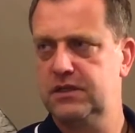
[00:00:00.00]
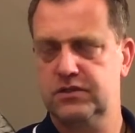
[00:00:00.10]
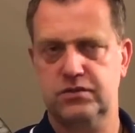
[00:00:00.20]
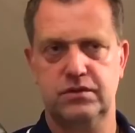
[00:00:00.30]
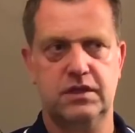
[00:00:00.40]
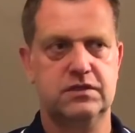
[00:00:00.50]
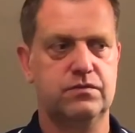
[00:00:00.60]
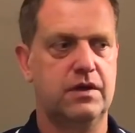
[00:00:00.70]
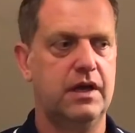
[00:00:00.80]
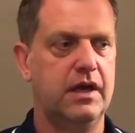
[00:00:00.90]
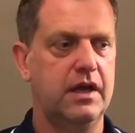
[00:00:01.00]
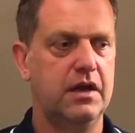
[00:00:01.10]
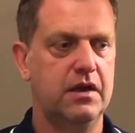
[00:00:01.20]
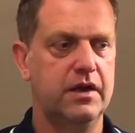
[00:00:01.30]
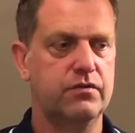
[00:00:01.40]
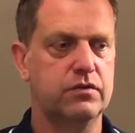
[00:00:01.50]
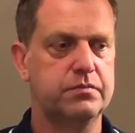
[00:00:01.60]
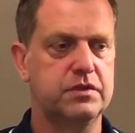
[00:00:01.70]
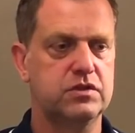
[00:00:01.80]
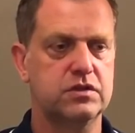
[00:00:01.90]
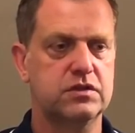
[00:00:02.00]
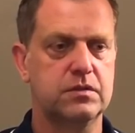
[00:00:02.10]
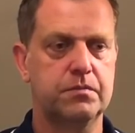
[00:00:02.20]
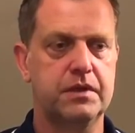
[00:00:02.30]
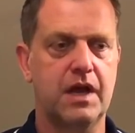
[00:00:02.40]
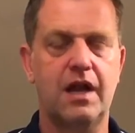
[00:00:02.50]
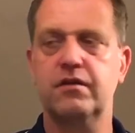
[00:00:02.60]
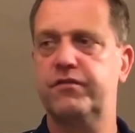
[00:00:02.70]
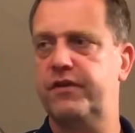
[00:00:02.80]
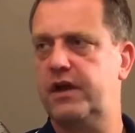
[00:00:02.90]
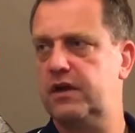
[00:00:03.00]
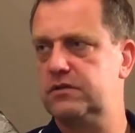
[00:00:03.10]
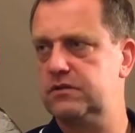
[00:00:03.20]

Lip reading: So that's why it would be just simply unfair